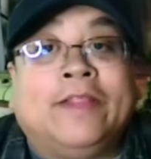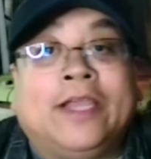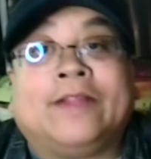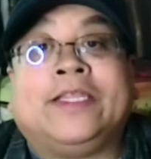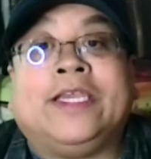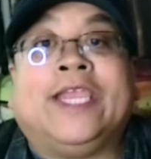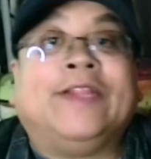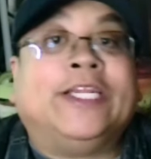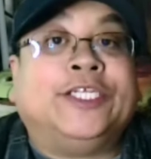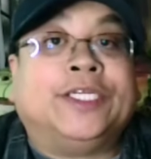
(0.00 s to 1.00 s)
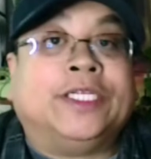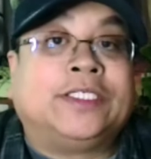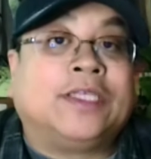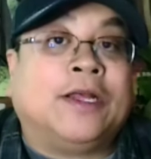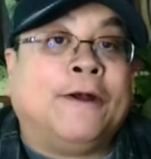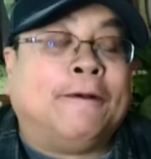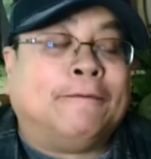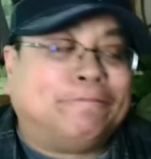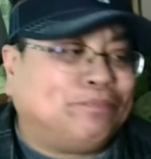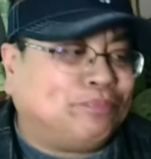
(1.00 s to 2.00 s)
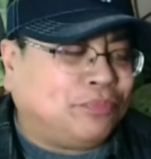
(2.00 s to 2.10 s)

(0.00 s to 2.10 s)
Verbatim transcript: that the indigenous um,